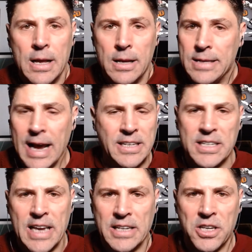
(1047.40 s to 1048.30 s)
Texas
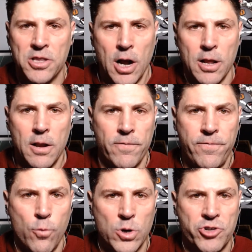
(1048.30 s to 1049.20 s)
hasn't done it in
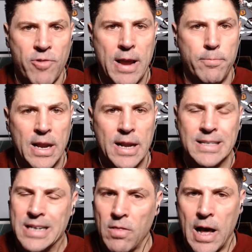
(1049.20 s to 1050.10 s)
four straight meetings.
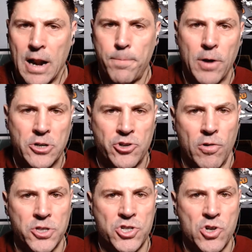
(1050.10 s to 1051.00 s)
A lot of pressure
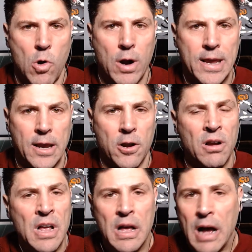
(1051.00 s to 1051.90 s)
on Sark here.
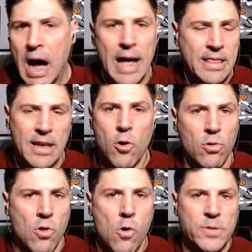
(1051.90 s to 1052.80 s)
I think
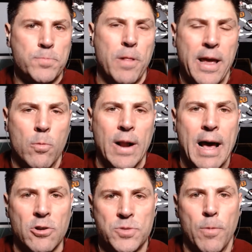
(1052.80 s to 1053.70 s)
Oklahoma's playing with
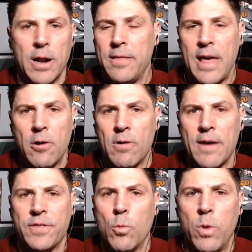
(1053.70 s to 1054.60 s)
house money. They don't have
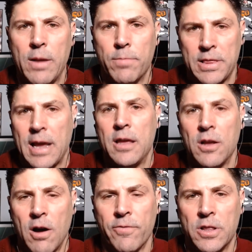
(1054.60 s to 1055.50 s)
to win, but they can
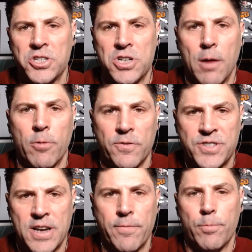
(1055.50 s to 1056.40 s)
cover this number of
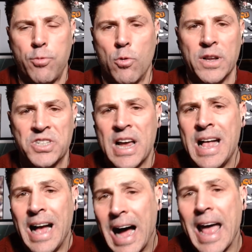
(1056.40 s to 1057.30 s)
7 points.
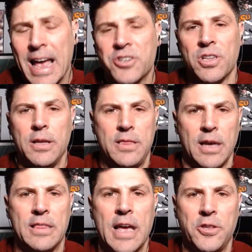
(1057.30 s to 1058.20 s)
I actually think
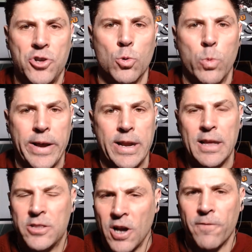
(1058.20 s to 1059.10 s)
they do win. In
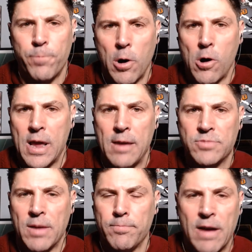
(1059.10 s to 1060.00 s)
tough ball games,
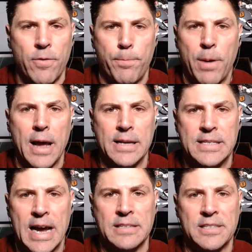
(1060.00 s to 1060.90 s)
I'm never buying
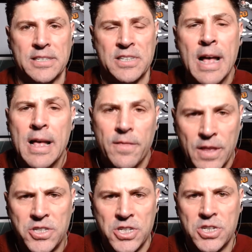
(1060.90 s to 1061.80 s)
Texas.
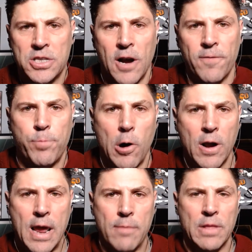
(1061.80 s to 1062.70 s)
This is a tough ball
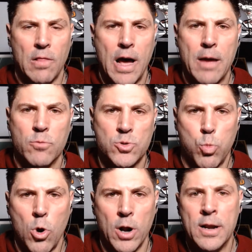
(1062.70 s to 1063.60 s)
game. The line was
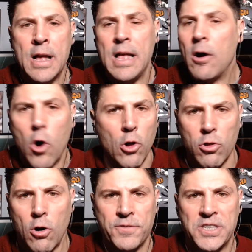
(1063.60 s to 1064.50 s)
won all
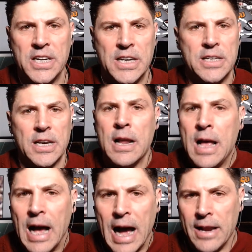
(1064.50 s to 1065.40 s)
off season.
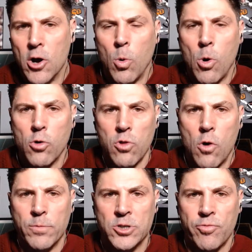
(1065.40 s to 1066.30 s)
I know
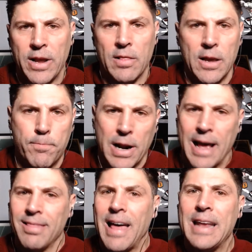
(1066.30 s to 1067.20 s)
Oklahoma's reeling, but I
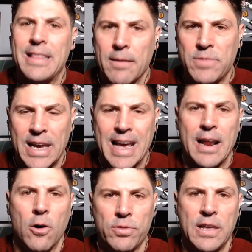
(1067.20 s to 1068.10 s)
like them to get
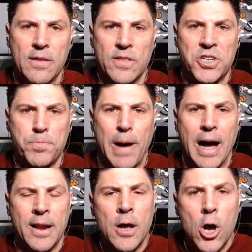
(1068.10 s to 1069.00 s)
healthy in the
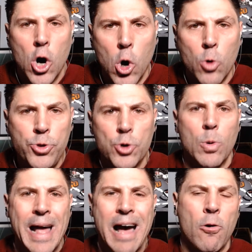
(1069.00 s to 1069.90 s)
spot. OU
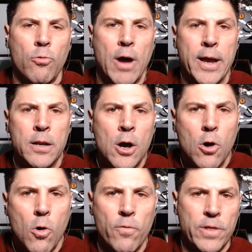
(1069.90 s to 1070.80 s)
outright
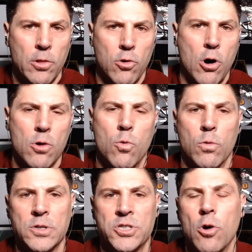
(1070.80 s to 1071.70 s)
over the
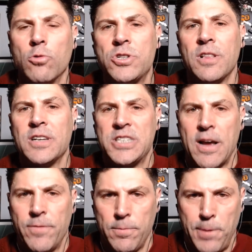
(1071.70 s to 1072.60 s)
Longhorns. Those are the
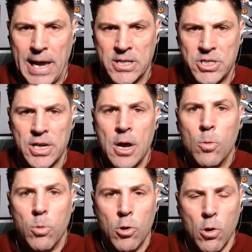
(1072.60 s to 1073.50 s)
seven picks.
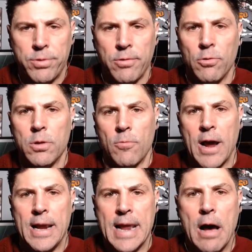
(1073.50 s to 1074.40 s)
We'll go through them
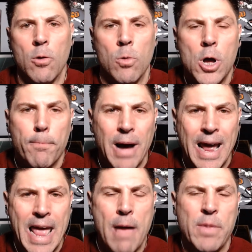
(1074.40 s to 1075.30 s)
right now.
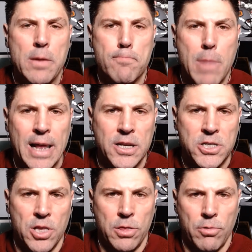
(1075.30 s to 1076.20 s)
Miami minus
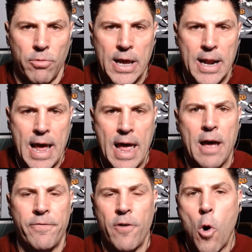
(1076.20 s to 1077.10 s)
the 3.5.
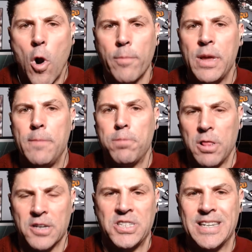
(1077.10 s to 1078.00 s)
Army
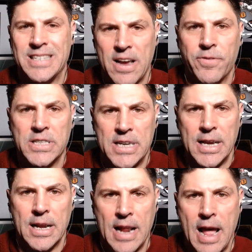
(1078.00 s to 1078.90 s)
plus the
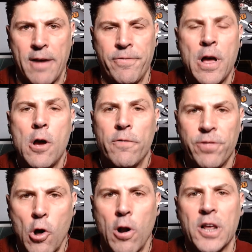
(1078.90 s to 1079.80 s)
17.5.
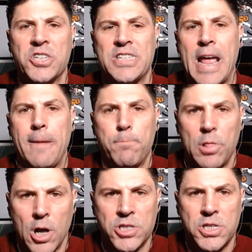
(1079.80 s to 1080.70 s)
Florida State
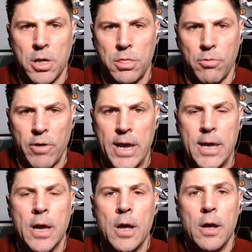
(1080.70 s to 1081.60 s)
plus the 3.
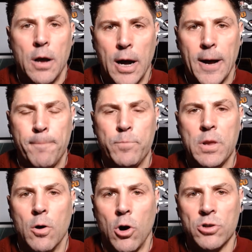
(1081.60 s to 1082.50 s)

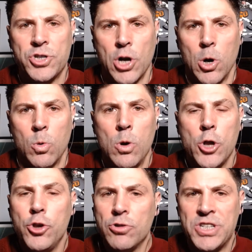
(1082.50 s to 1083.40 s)
Also,
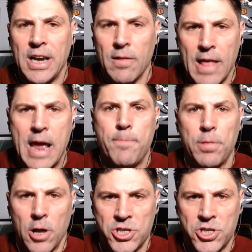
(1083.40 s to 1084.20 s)
UCLA plus